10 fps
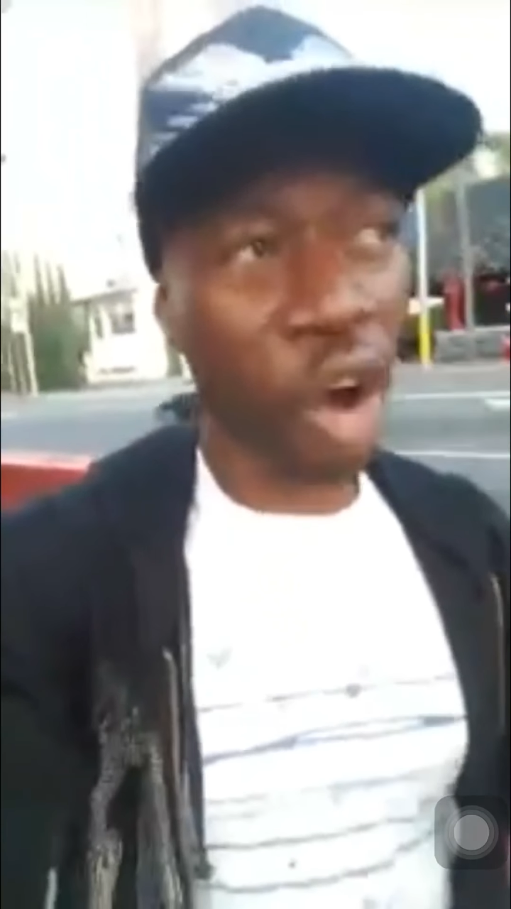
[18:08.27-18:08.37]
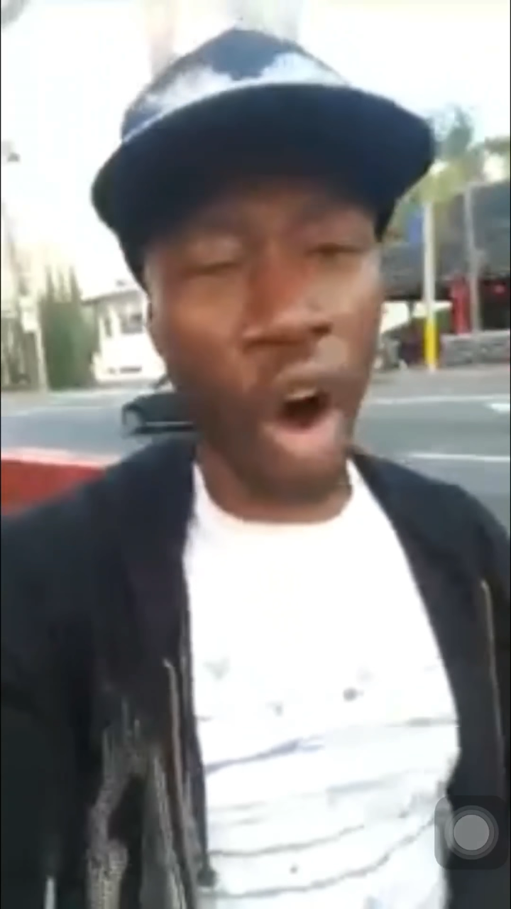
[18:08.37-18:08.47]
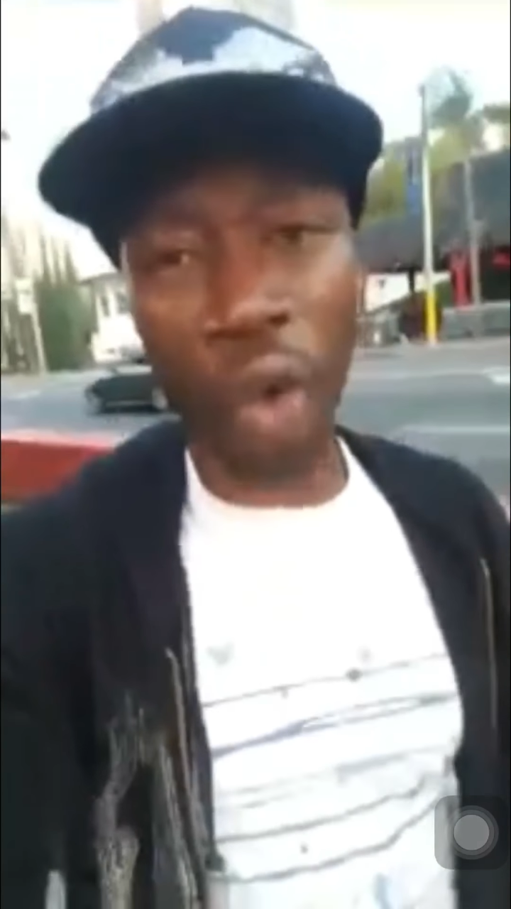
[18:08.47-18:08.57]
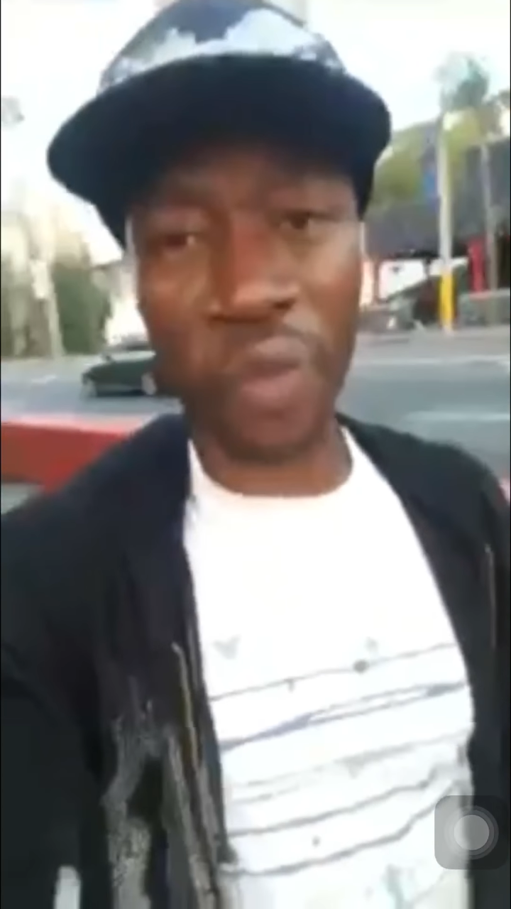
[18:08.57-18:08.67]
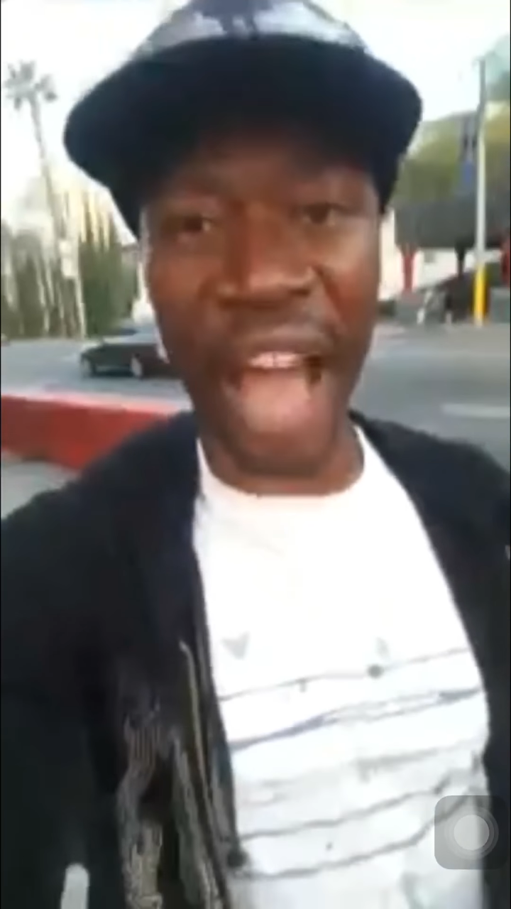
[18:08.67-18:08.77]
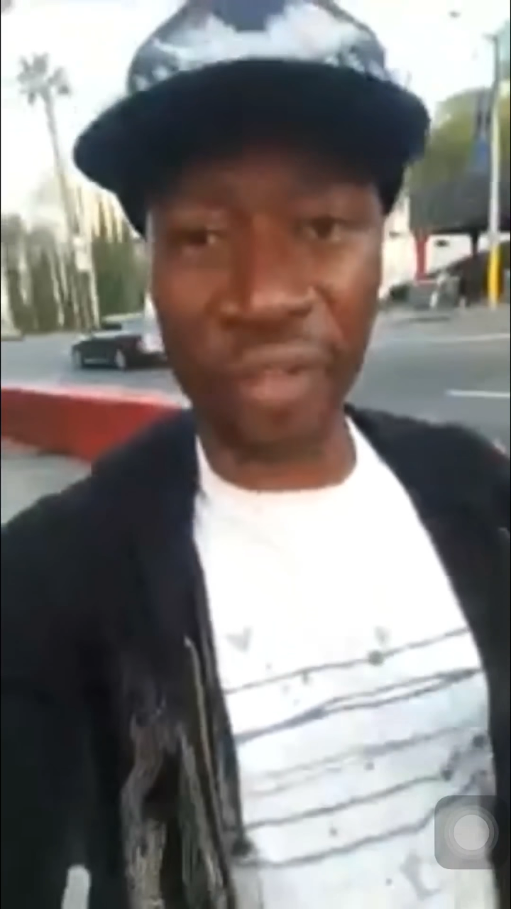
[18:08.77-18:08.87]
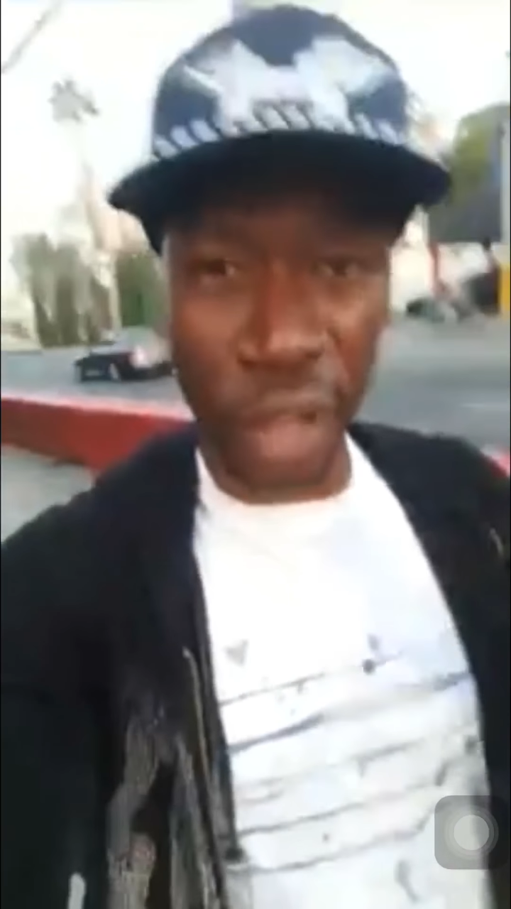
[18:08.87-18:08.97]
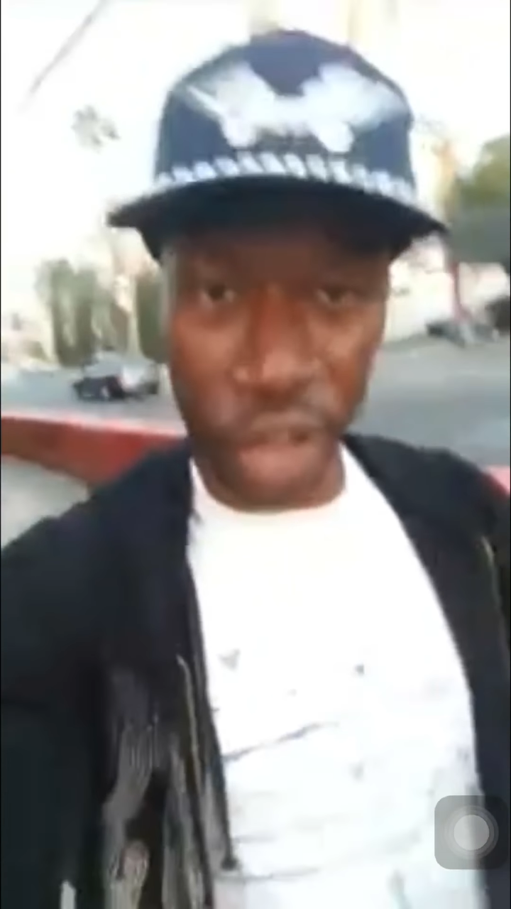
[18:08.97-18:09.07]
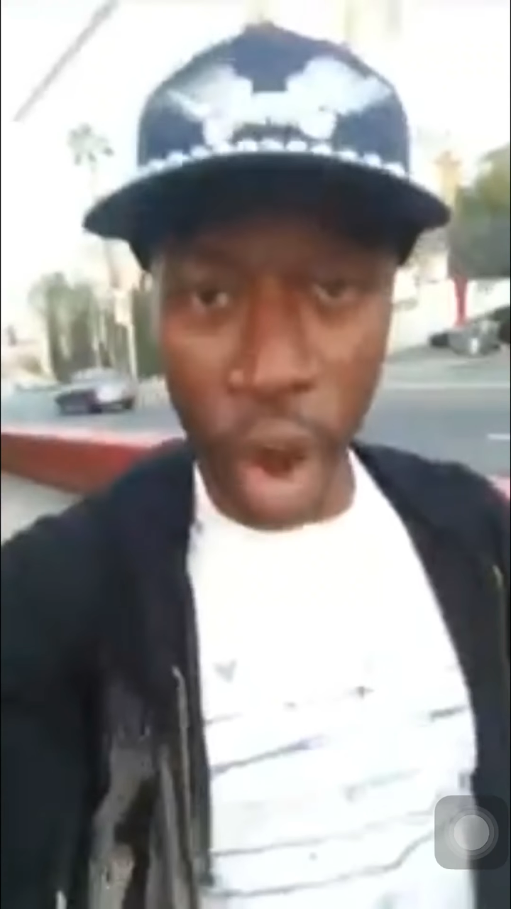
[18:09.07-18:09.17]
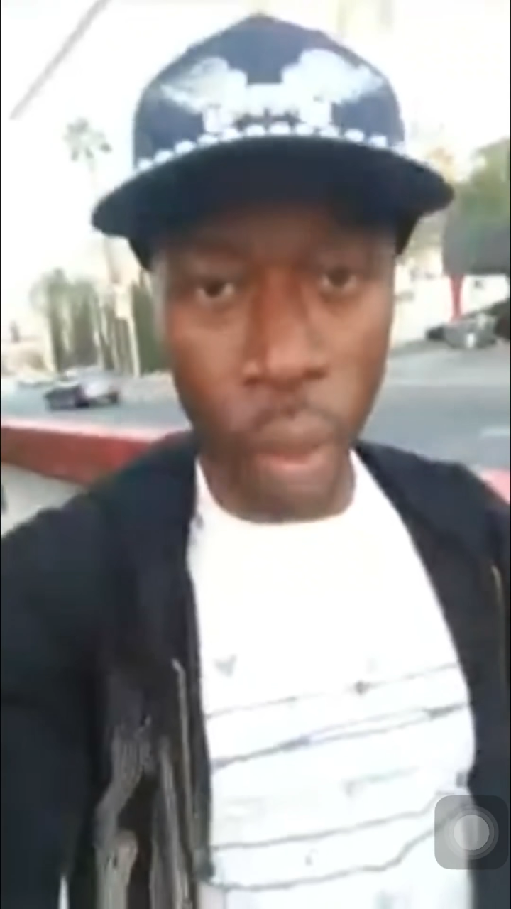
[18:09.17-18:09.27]
off after
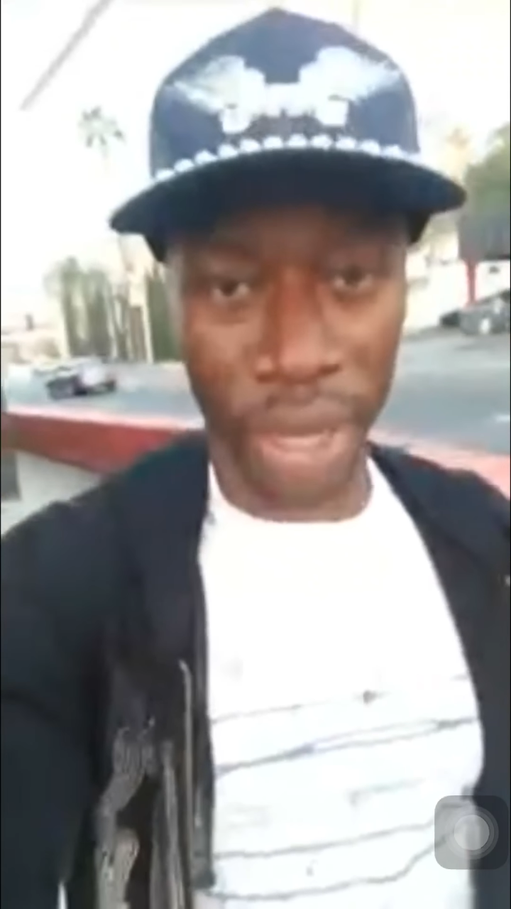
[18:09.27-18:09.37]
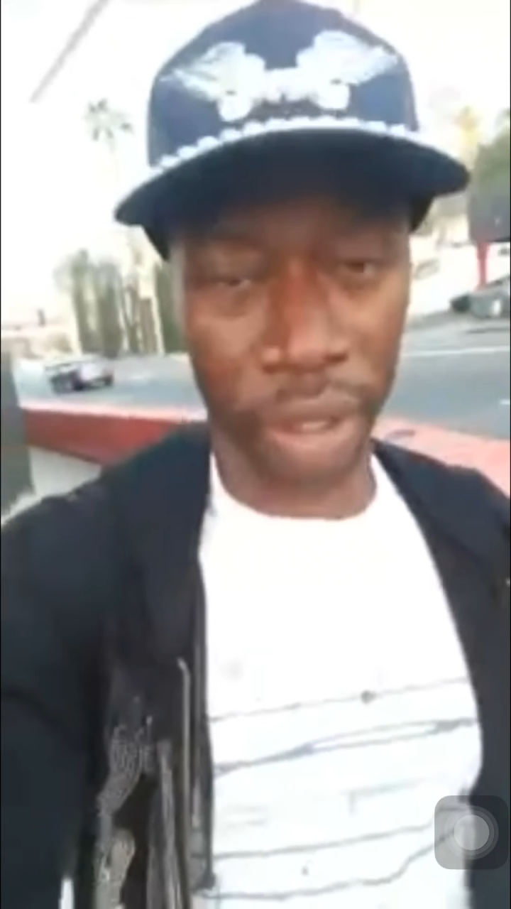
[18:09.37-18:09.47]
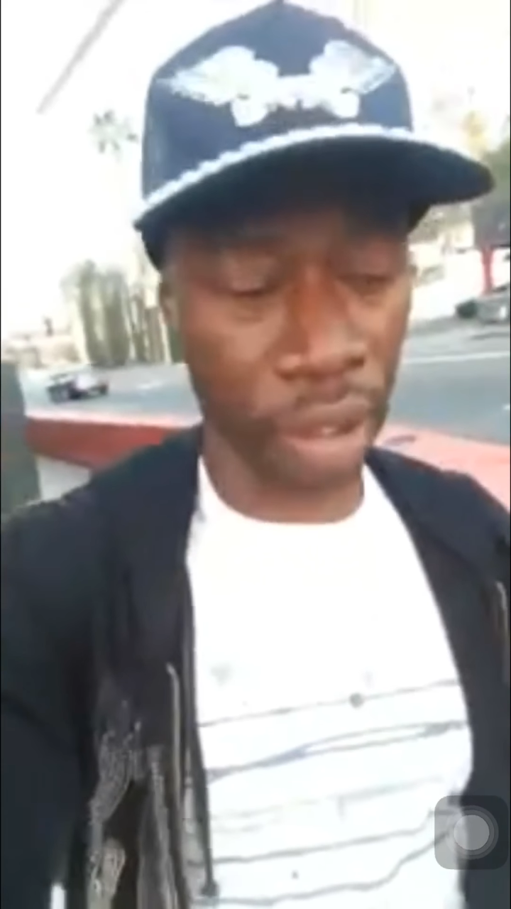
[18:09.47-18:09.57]
knowing